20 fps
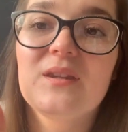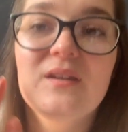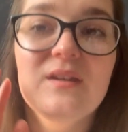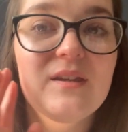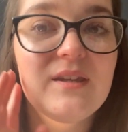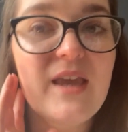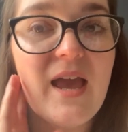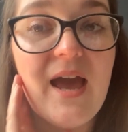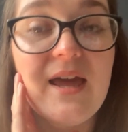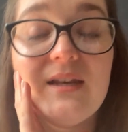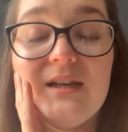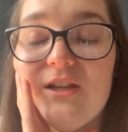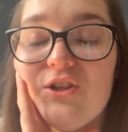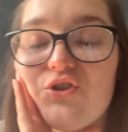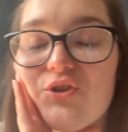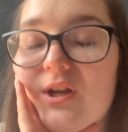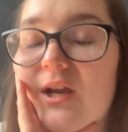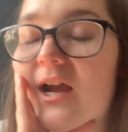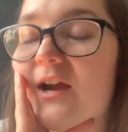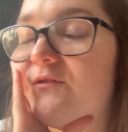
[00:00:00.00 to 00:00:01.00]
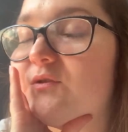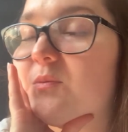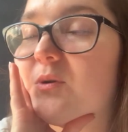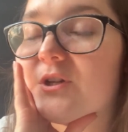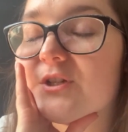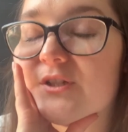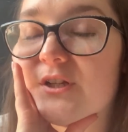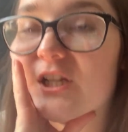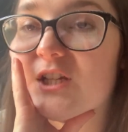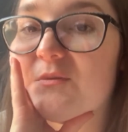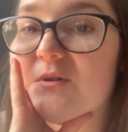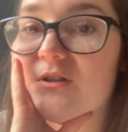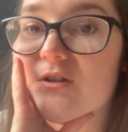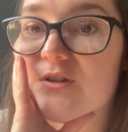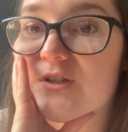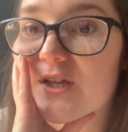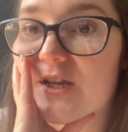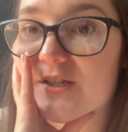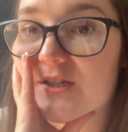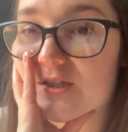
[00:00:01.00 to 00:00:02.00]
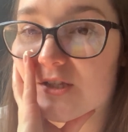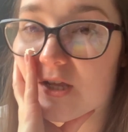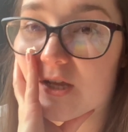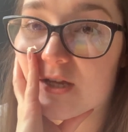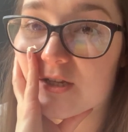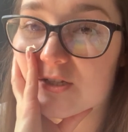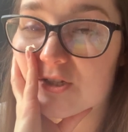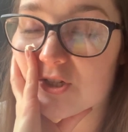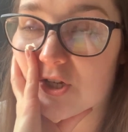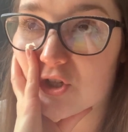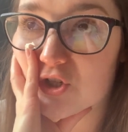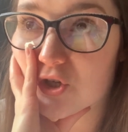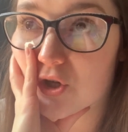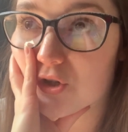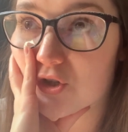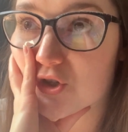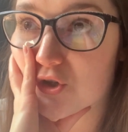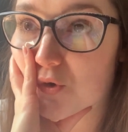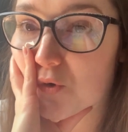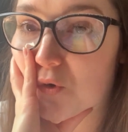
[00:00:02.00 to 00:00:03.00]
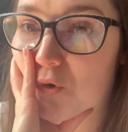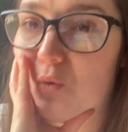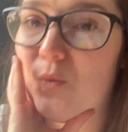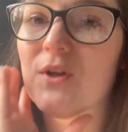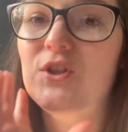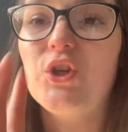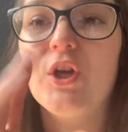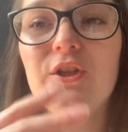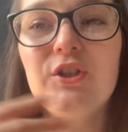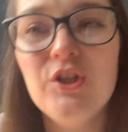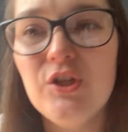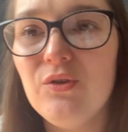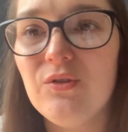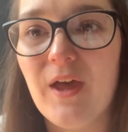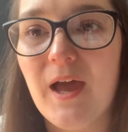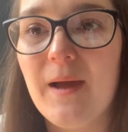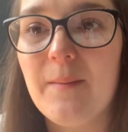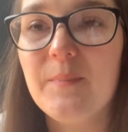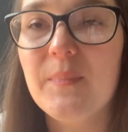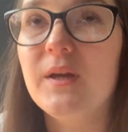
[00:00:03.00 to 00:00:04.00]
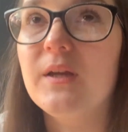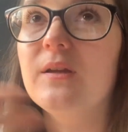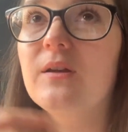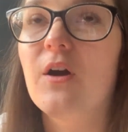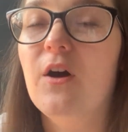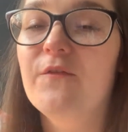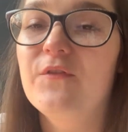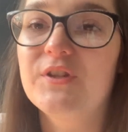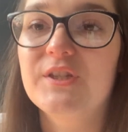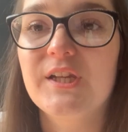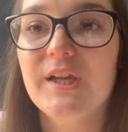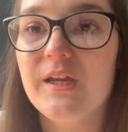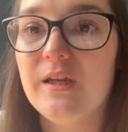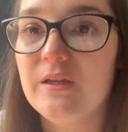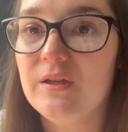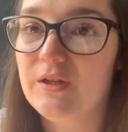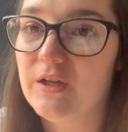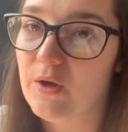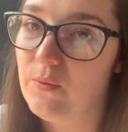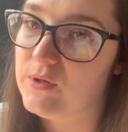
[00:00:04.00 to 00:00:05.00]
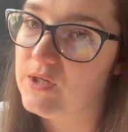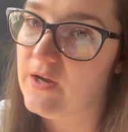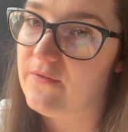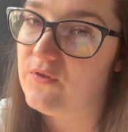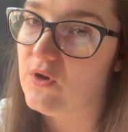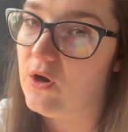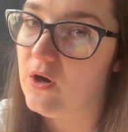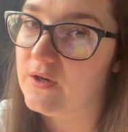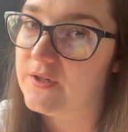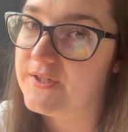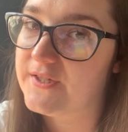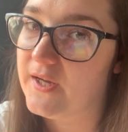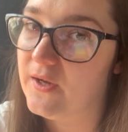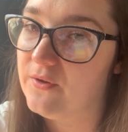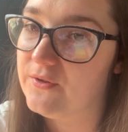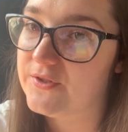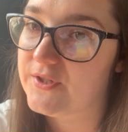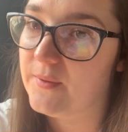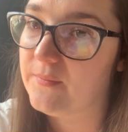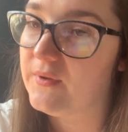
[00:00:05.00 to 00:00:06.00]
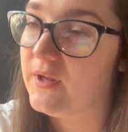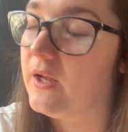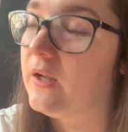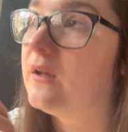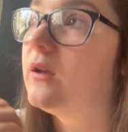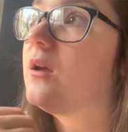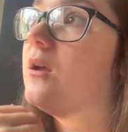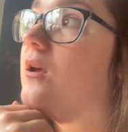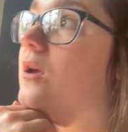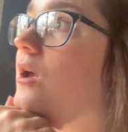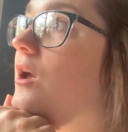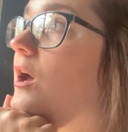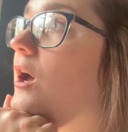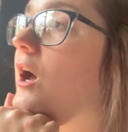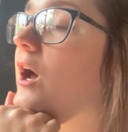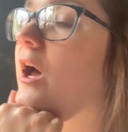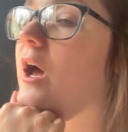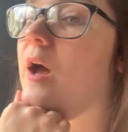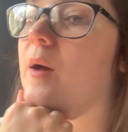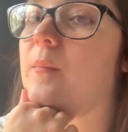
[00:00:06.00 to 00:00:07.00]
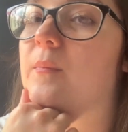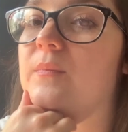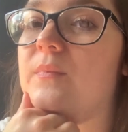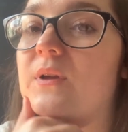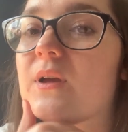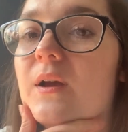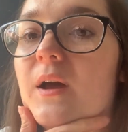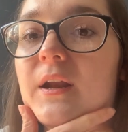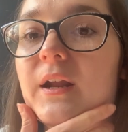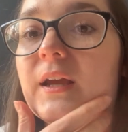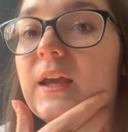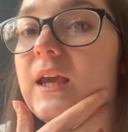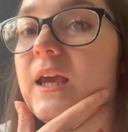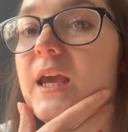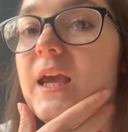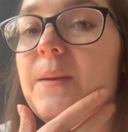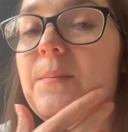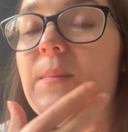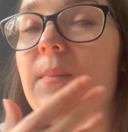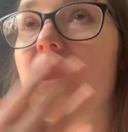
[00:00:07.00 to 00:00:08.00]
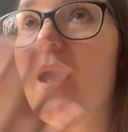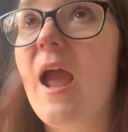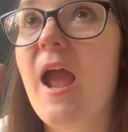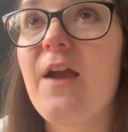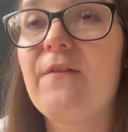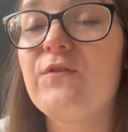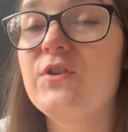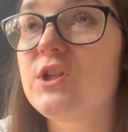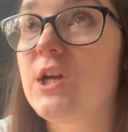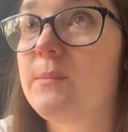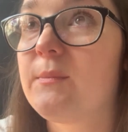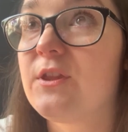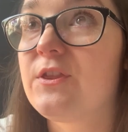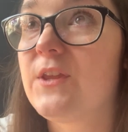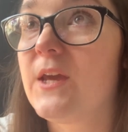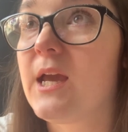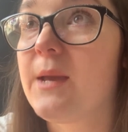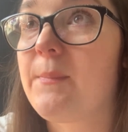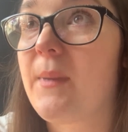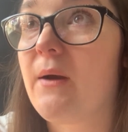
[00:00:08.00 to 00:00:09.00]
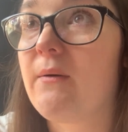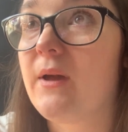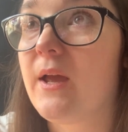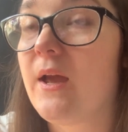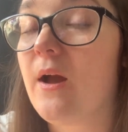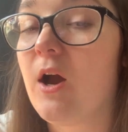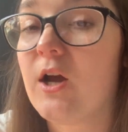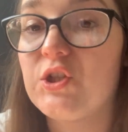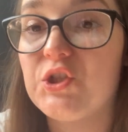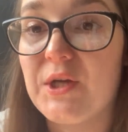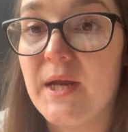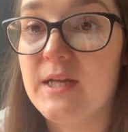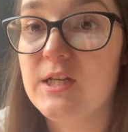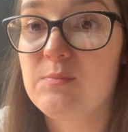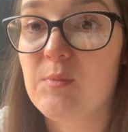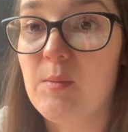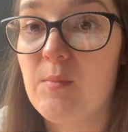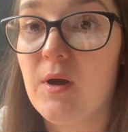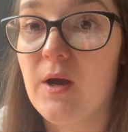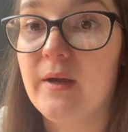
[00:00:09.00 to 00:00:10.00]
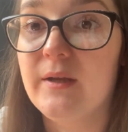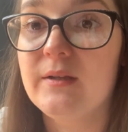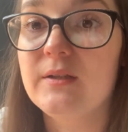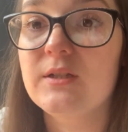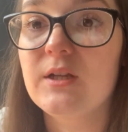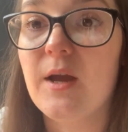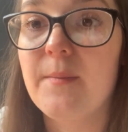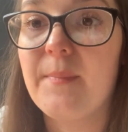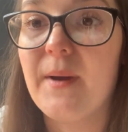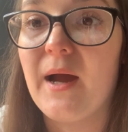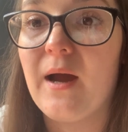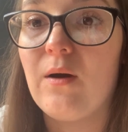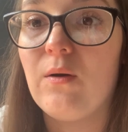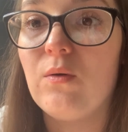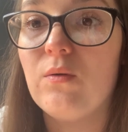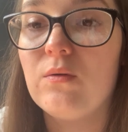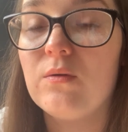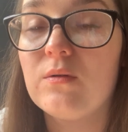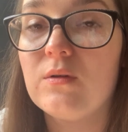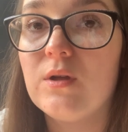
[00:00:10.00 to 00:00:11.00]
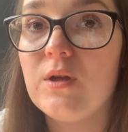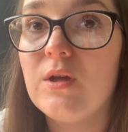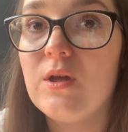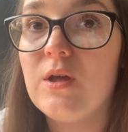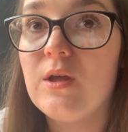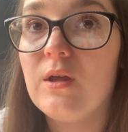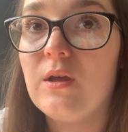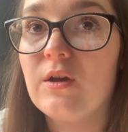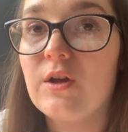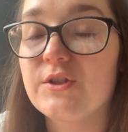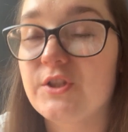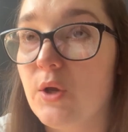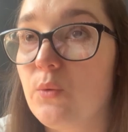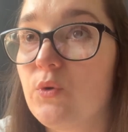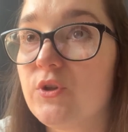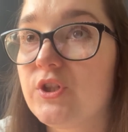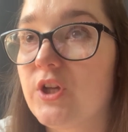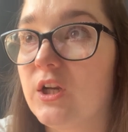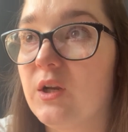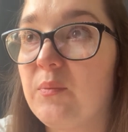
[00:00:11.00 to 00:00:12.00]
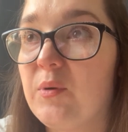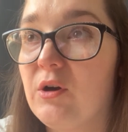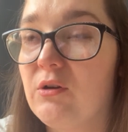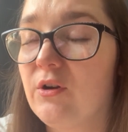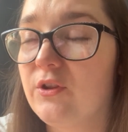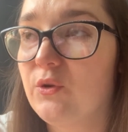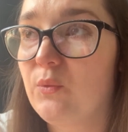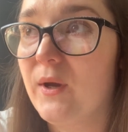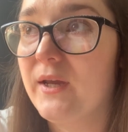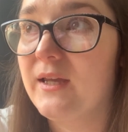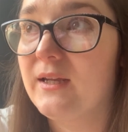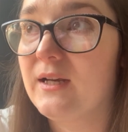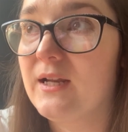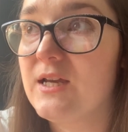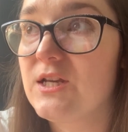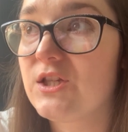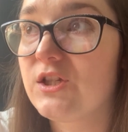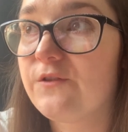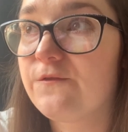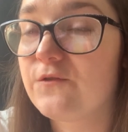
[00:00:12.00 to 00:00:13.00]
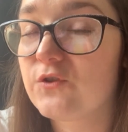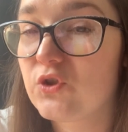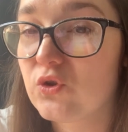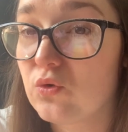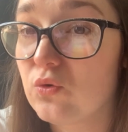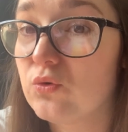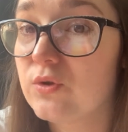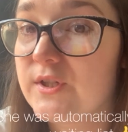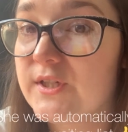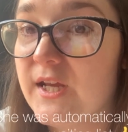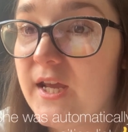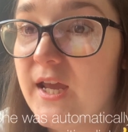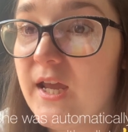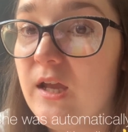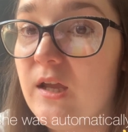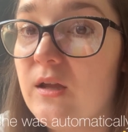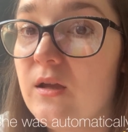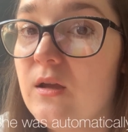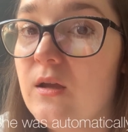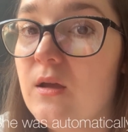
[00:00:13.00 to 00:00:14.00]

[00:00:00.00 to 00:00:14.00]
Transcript: Yeah, and literally every person I speak to says it's like, it's such a good school, which I knew that, but obviously, you know, when you have your heart set on something. And I keep, every time I think about it, I change my mind about, because I was going to put her on the waiting list for school C,